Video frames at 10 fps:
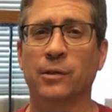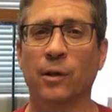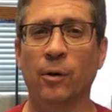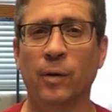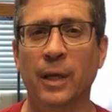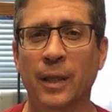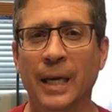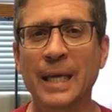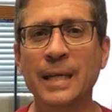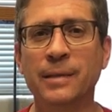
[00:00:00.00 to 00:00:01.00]
So in the
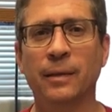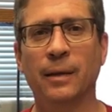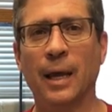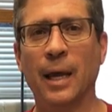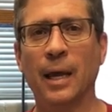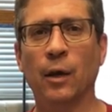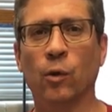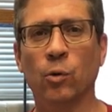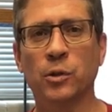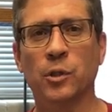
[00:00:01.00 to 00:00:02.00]
heat and
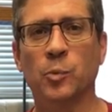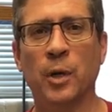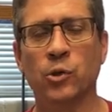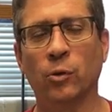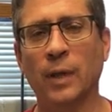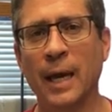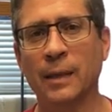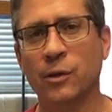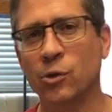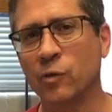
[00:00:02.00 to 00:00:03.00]
of course the special
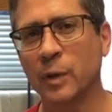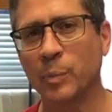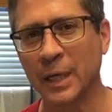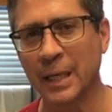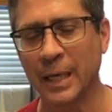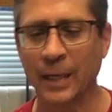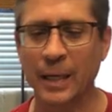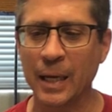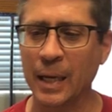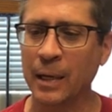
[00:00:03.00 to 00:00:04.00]
light, the UVB that
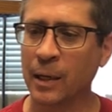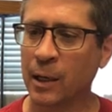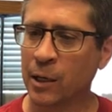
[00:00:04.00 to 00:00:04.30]
they need.